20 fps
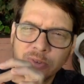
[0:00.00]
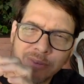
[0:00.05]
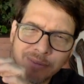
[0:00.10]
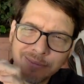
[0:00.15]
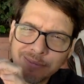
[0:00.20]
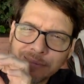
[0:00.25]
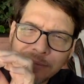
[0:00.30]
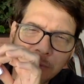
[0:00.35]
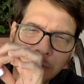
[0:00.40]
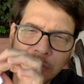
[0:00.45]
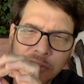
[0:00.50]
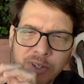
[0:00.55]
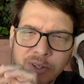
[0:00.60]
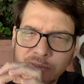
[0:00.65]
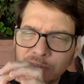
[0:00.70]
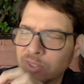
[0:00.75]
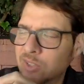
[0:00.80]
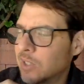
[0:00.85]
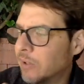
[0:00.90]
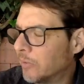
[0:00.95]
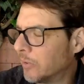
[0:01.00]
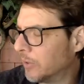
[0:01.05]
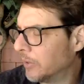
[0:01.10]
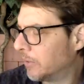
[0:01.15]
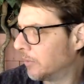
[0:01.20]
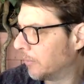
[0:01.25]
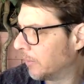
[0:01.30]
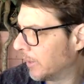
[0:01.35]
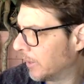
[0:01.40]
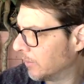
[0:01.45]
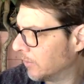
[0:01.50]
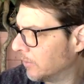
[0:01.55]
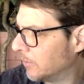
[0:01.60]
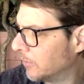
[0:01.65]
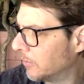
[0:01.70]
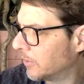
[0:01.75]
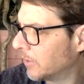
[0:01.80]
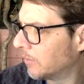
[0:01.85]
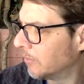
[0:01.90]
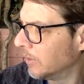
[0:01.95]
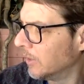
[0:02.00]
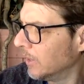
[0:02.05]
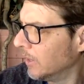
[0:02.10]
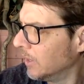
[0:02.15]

And of course, I have to shuffle it around and stuff.